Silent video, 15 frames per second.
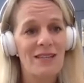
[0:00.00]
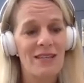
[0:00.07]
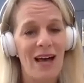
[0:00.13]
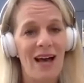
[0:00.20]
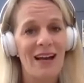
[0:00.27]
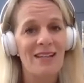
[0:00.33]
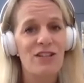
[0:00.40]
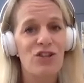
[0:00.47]

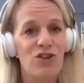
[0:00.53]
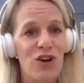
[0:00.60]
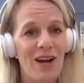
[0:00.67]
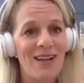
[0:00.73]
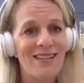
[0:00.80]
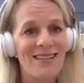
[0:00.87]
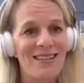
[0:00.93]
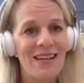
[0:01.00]
high
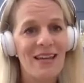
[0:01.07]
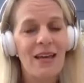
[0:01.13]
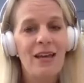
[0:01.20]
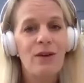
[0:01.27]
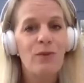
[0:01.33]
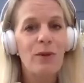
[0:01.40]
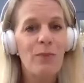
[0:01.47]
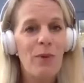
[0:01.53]
stress,
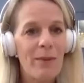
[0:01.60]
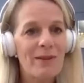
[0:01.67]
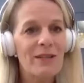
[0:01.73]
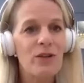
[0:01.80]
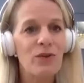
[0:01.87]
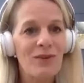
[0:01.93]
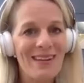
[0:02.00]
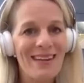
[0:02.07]
we probably
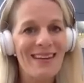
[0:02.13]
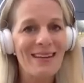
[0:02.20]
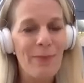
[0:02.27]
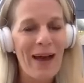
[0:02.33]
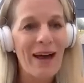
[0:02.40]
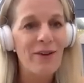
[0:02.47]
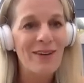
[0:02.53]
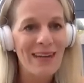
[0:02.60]
don't need
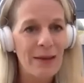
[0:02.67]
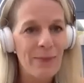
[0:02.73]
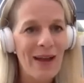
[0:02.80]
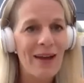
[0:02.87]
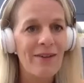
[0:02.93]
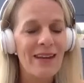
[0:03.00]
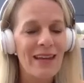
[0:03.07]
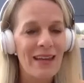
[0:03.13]
pounding,
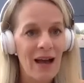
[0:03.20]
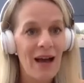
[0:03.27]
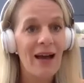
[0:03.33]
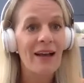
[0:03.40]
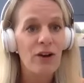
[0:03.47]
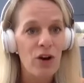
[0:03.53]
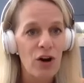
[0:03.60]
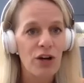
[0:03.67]

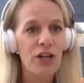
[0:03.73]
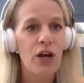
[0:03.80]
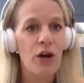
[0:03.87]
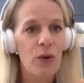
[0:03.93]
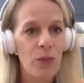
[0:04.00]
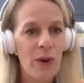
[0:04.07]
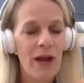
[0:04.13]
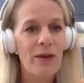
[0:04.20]
high
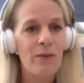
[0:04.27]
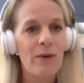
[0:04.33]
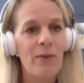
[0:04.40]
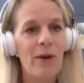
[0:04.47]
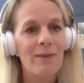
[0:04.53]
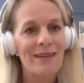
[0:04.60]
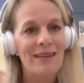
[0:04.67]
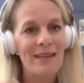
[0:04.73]
cardio, right? We
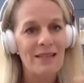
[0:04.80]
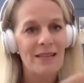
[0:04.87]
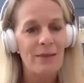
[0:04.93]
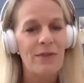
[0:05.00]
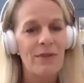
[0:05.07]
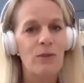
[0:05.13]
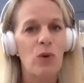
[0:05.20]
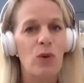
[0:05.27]
probably need
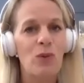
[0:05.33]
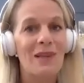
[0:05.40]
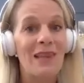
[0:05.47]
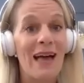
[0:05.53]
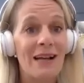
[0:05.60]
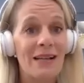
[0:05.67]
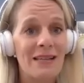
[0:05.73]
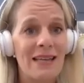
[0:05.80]
something more
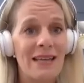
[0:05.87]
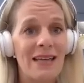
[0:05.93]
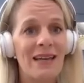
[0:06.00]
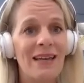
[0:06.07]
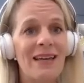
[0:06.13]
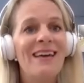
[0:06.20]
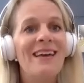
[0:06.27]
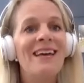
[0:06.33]
relaxing
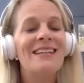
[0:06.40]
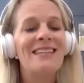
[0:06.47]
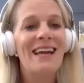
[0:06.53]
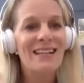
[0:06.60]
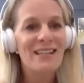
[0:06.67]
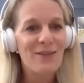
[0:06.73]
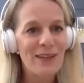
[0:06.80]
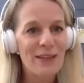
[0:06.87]
to
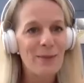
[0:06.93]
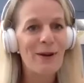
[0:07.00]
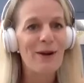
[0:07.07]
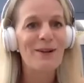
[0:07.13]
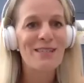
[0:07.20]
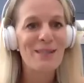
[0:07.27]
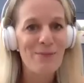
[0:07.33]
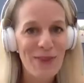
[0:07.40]
activate the
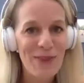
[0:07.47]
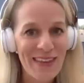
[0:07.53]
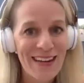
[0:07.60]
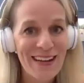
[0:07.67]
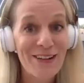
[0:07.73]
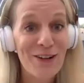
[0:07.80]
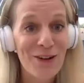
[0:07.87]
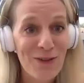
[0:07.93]

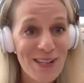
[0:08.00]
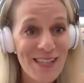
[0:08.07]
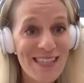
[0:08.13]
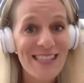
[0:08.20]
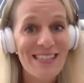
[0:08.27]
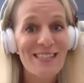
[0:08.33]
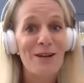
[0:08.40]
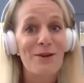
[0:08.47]
parasympathetic nervous
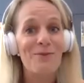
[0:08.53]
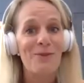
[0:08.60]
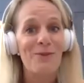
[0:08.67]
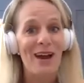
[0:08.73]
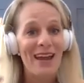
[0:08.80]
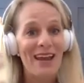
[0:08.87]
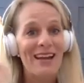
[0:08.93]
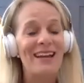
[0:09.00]
system,
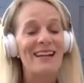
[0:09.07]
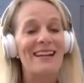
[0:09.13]
right? And